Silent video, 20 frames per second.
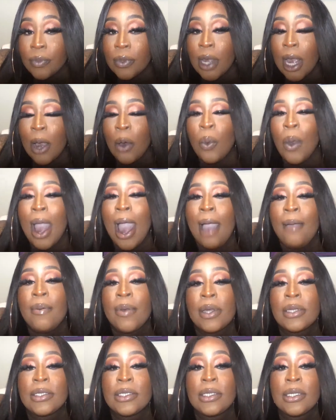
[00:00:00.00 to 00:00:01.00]
And what
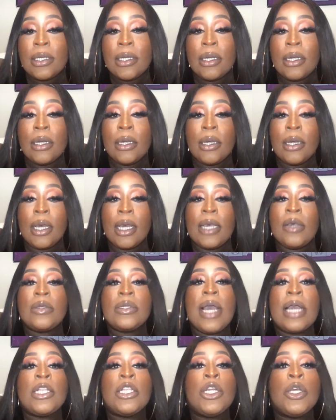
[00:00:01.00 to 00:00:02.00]
happens? He's
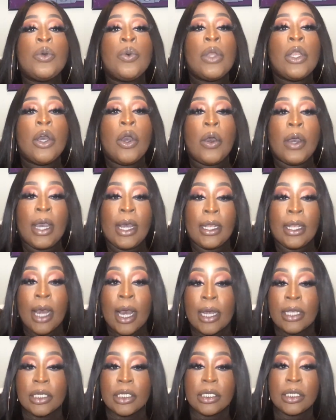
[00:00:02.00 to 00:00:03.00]
like, do you want to go get
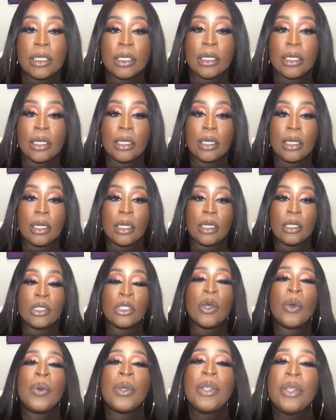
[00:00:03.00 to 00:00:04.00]
lunch?
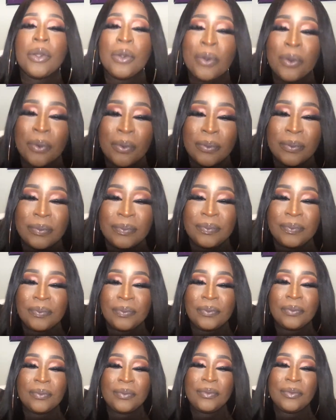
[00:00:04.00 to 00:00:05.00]
So we do.
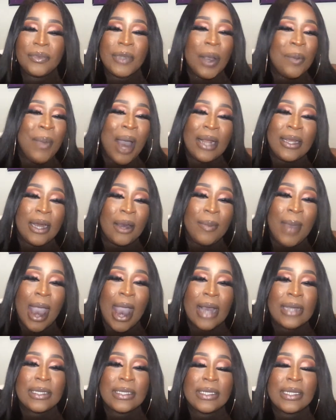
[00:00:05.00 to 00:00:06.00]
My dumb
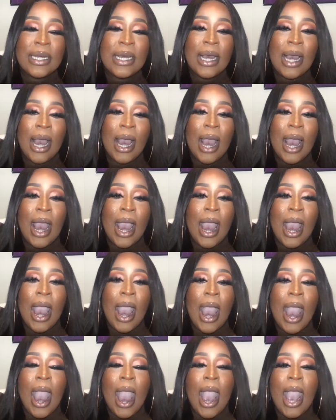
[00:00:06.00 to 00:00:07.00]
ass.
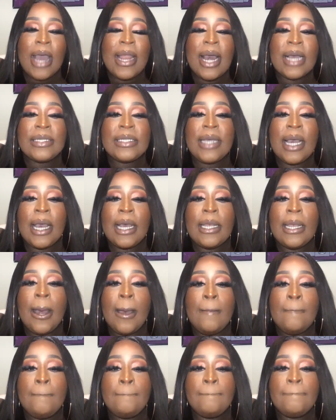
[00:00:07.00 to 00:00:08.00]
And I said,
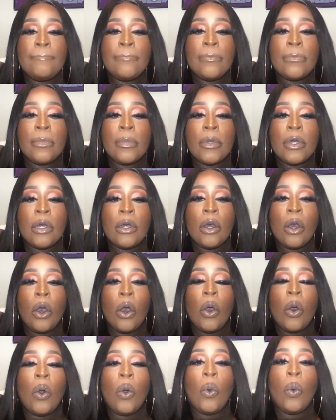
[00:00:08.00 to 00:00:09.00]

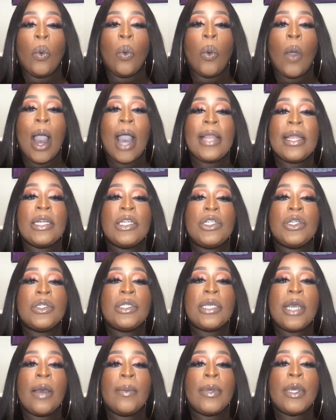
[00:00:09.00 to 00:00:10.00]
why didn't you
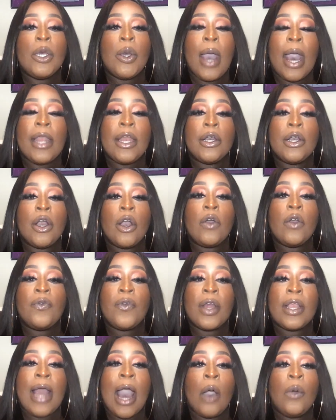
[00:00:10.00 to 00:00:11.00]
tell me you had a
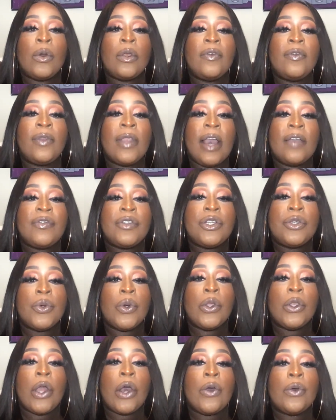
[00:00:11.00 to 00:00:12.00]
girlfriend? I would have left you
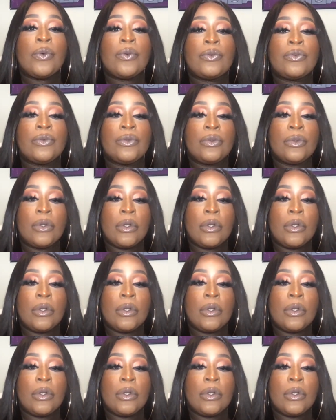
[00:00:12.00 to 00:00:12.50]
alone.